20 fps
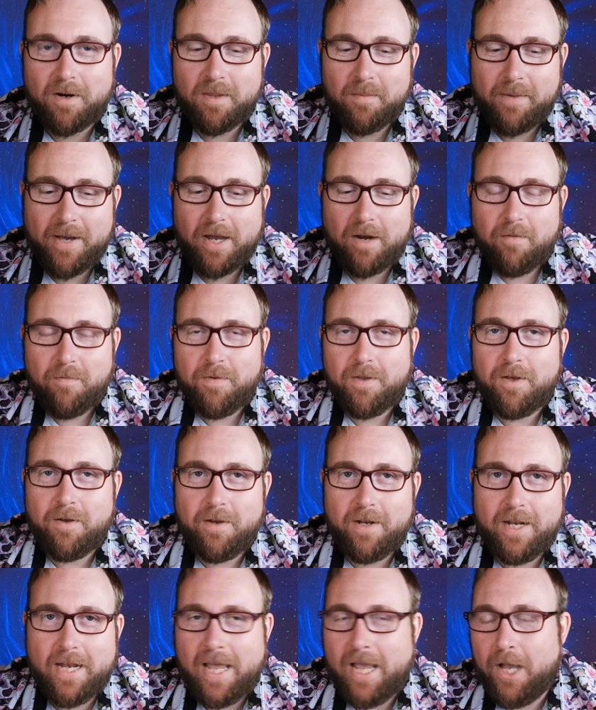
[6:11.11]
on the
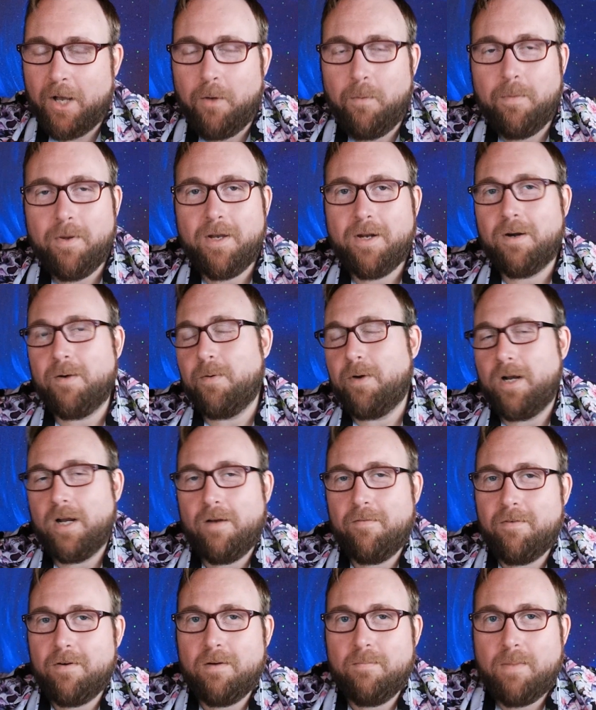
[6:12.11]
battlefield and a helmet or
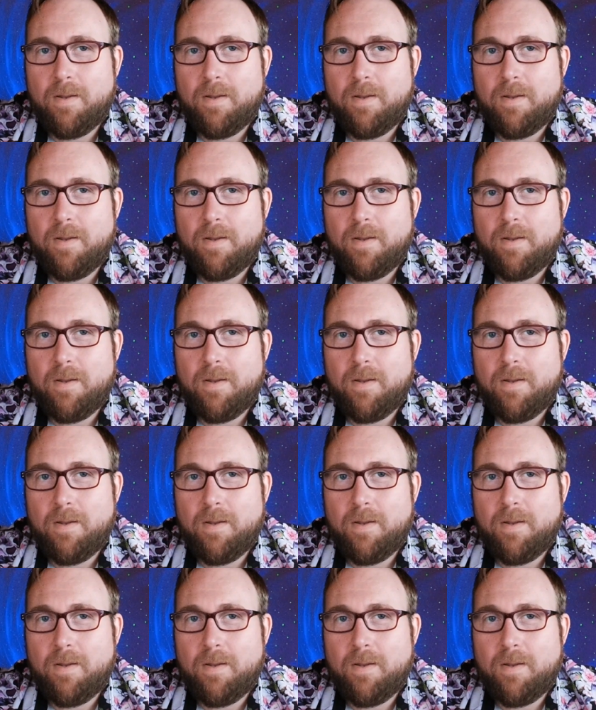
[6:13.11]
whatever.